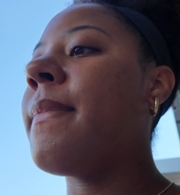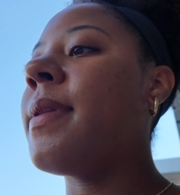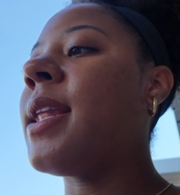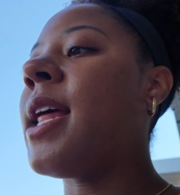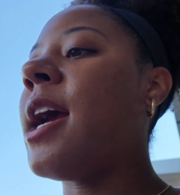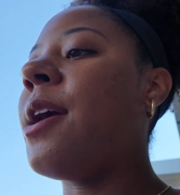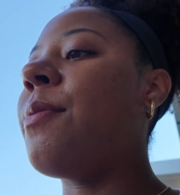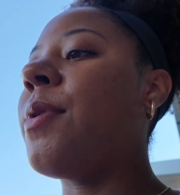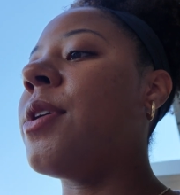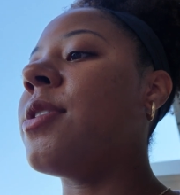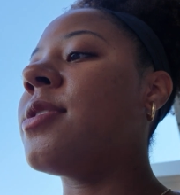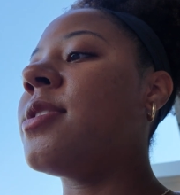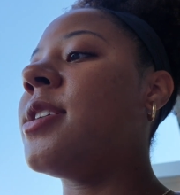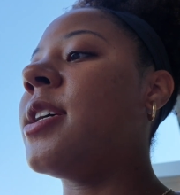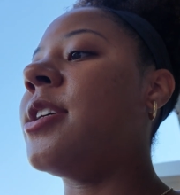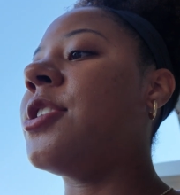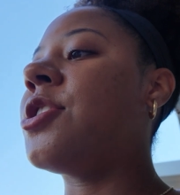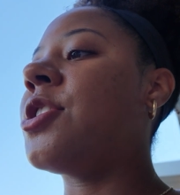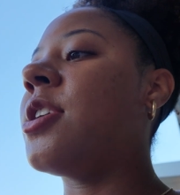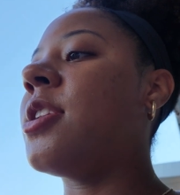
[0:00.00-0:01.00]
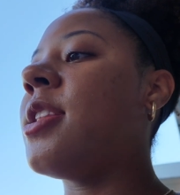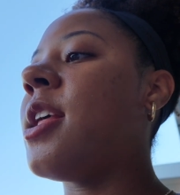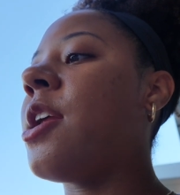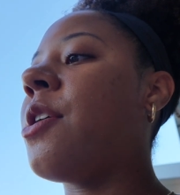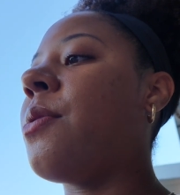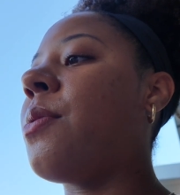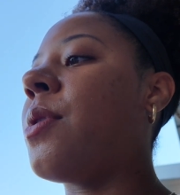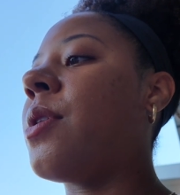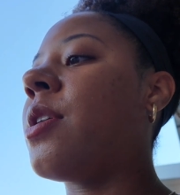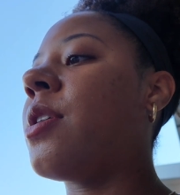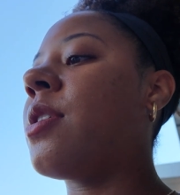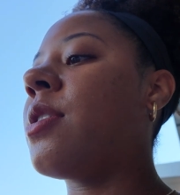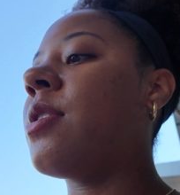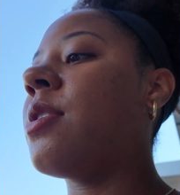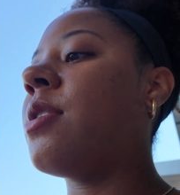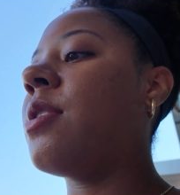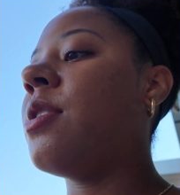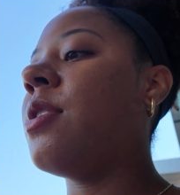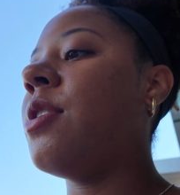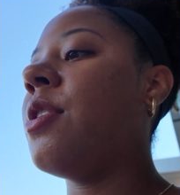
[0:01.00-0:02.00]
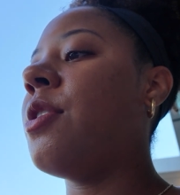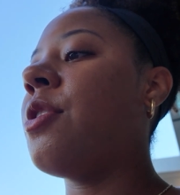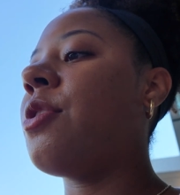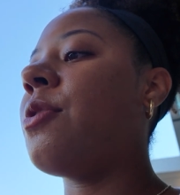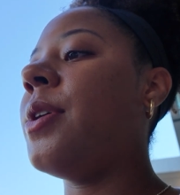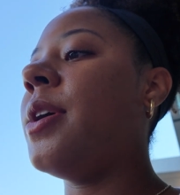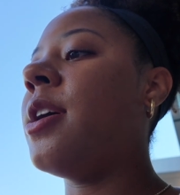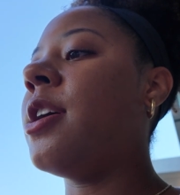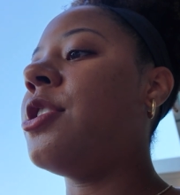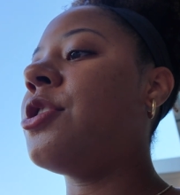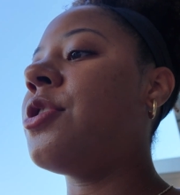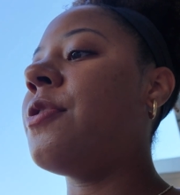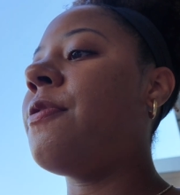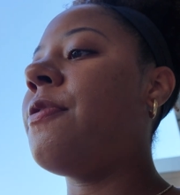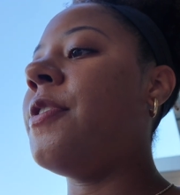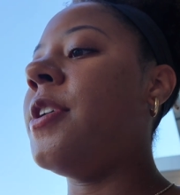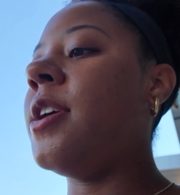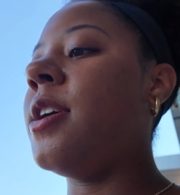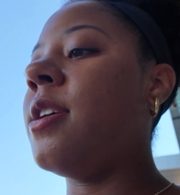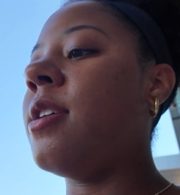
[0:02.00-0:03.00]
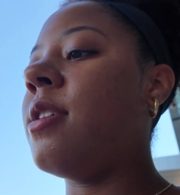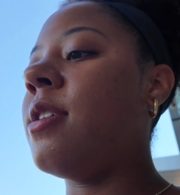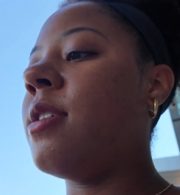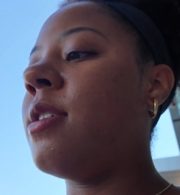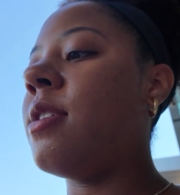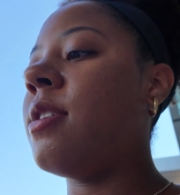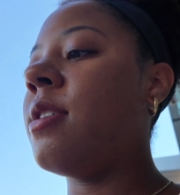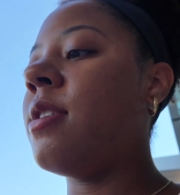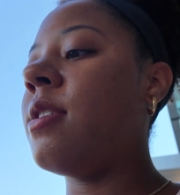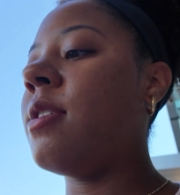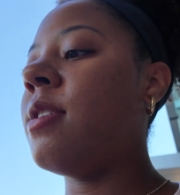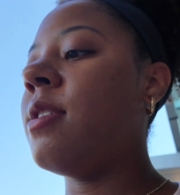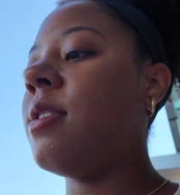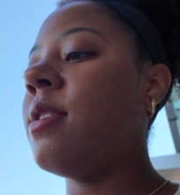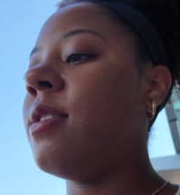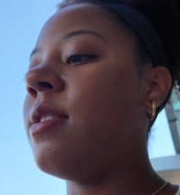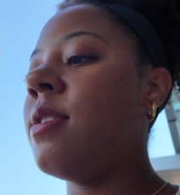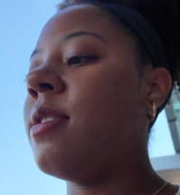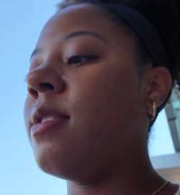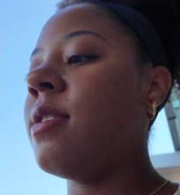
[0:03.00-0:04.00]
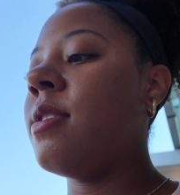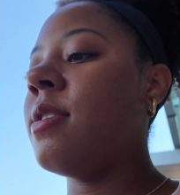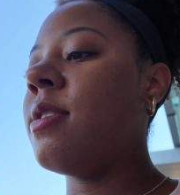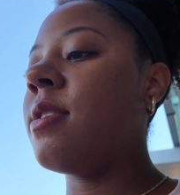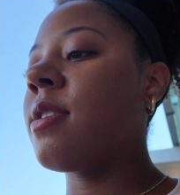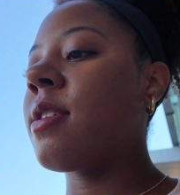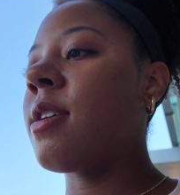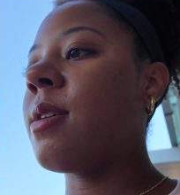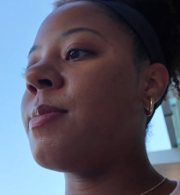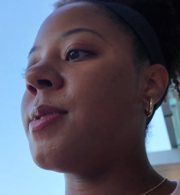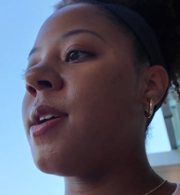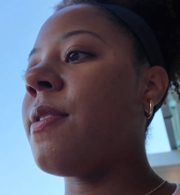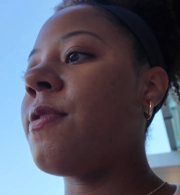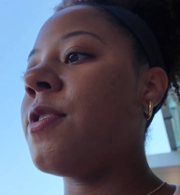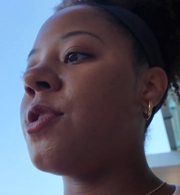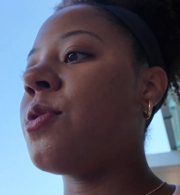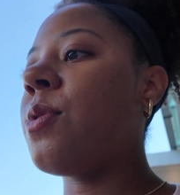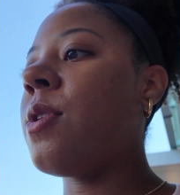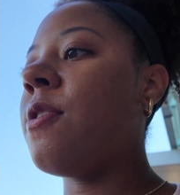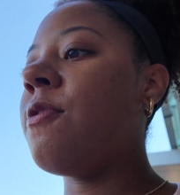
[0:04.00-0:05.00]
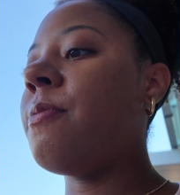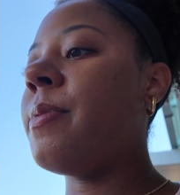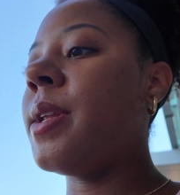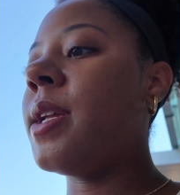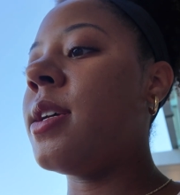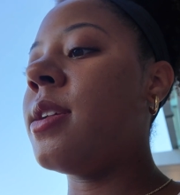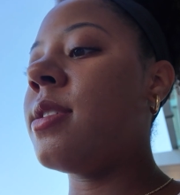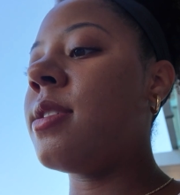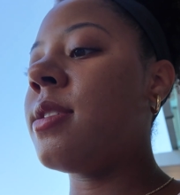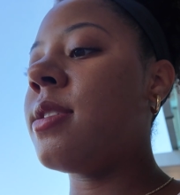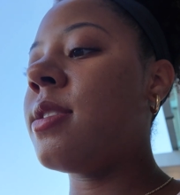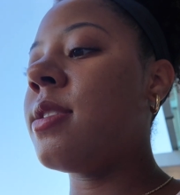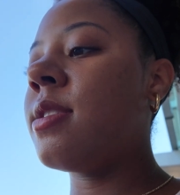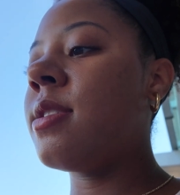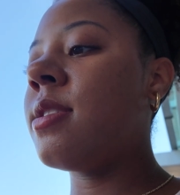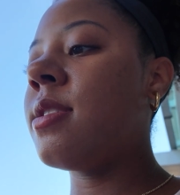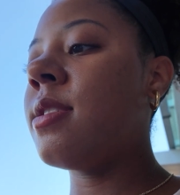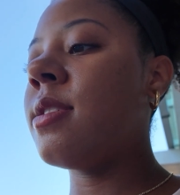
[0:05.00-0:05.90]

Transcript: Light rail station. That'll work. 300 feet. Comes every 12 minutes.